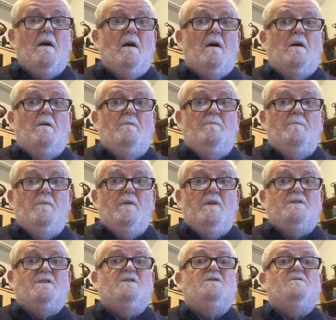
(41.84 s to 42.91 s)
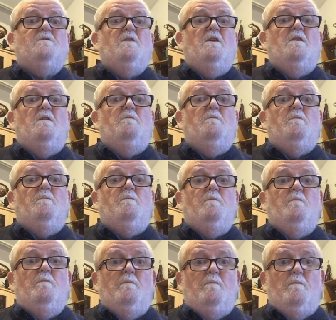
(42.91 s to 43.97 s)
This
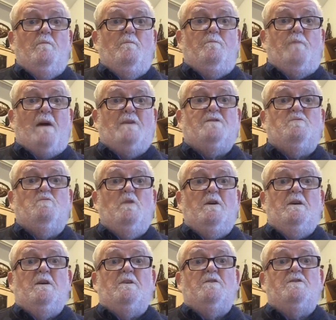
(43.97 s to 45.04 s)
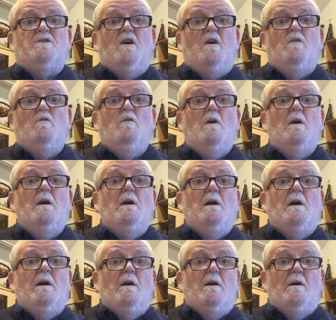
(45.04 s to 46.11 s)
past week or so,
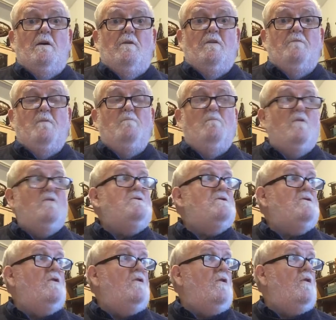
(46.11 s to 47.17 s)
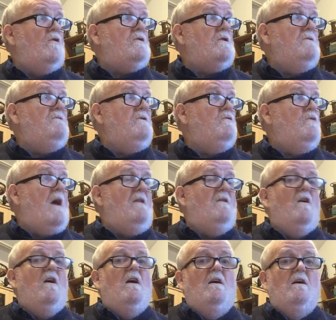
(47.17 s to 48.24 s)
there's been much talk of the
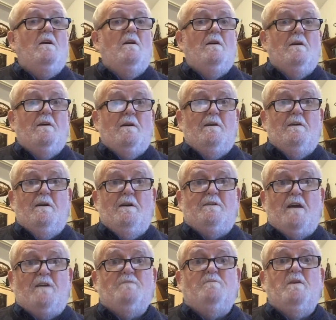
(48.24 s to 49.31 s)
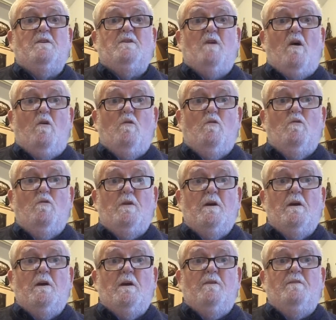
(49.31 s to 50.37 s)
weather. It has been cold,
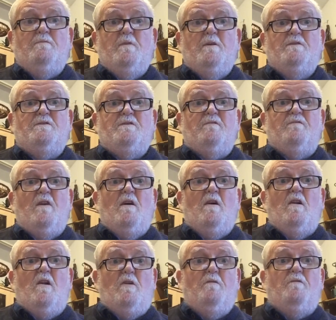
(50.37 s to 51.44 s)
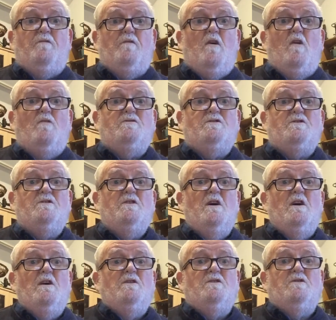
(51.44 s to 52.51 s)
there's been a lot of frost,
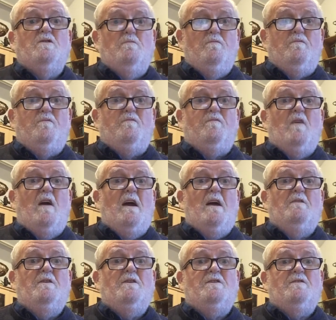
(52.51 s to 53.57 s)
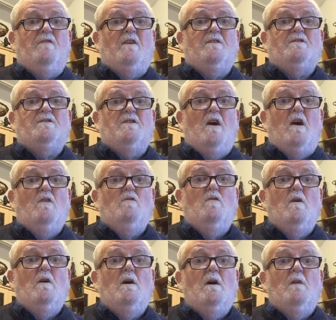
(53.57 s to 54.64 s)
some areas have had snow,
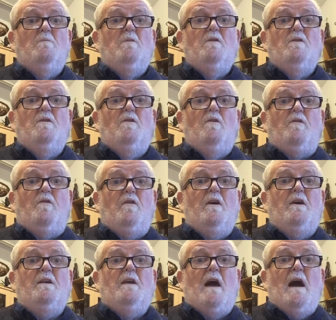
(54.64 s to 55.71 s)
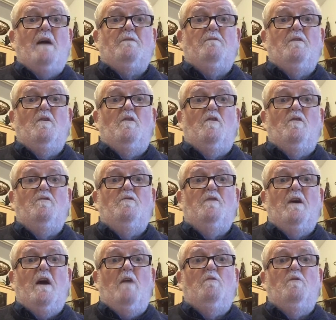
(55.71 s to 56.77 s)
but nothing out of the
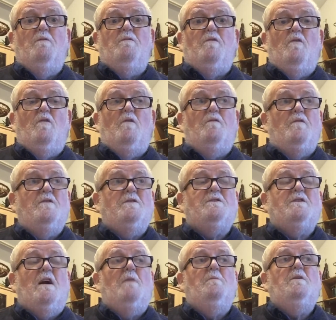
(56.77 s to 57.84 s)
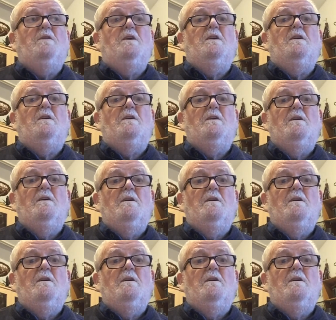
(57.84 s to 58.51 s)
ordinary I would have thought for this time of year.